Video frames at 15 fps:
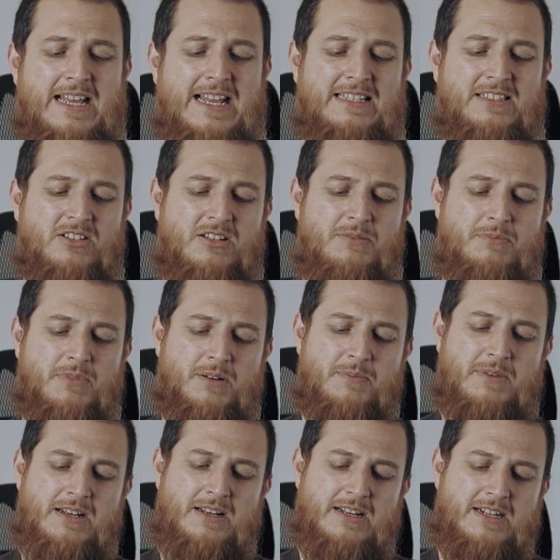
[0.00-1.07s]
Anthony
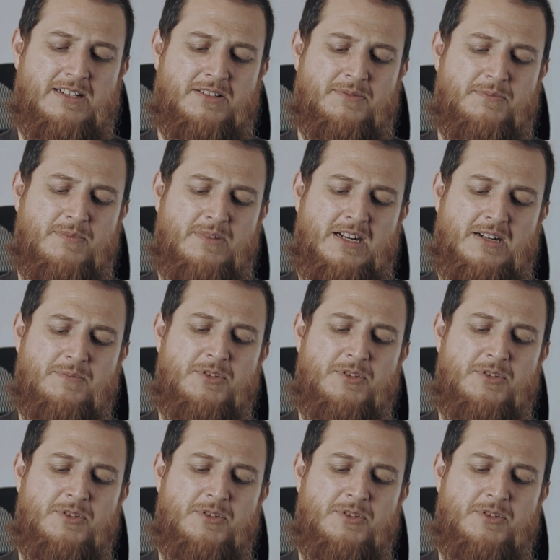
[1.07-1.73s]
Marmin. Let